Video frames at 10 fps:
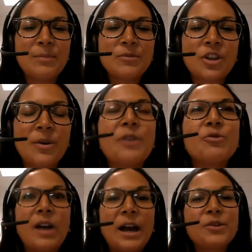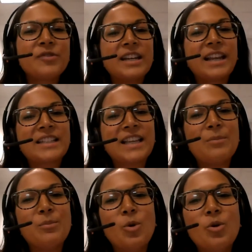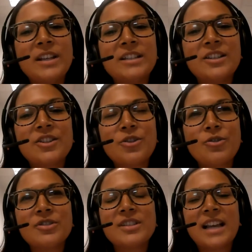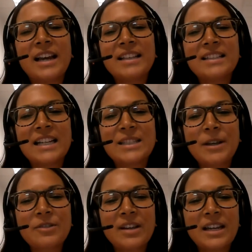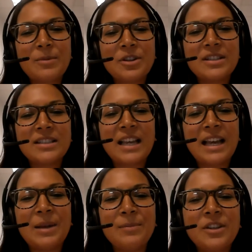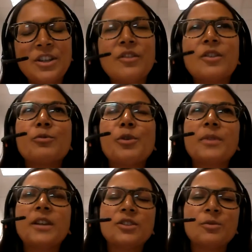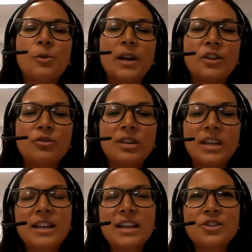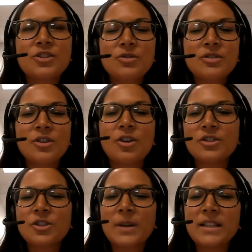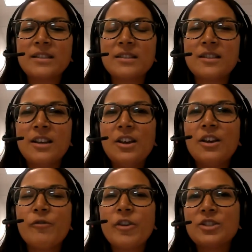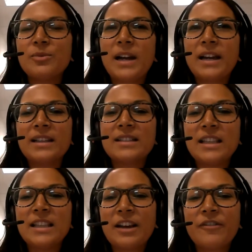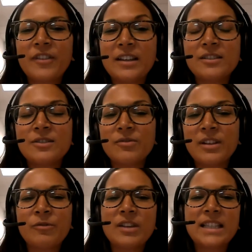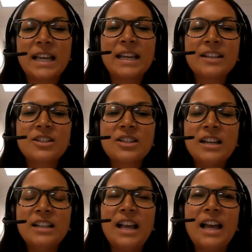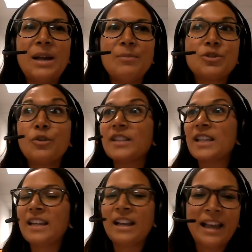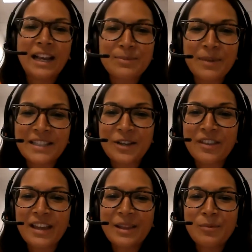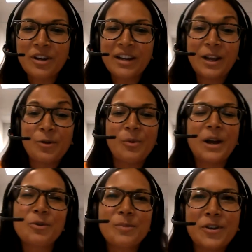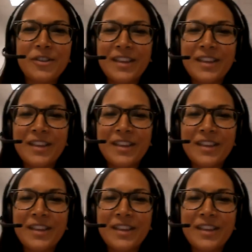So I would really like to get more into the social science aspect, really, because there are probably some quite unique issues and consequences of racial bias in that field, like research. So if there's any experts out there that want to like work with me on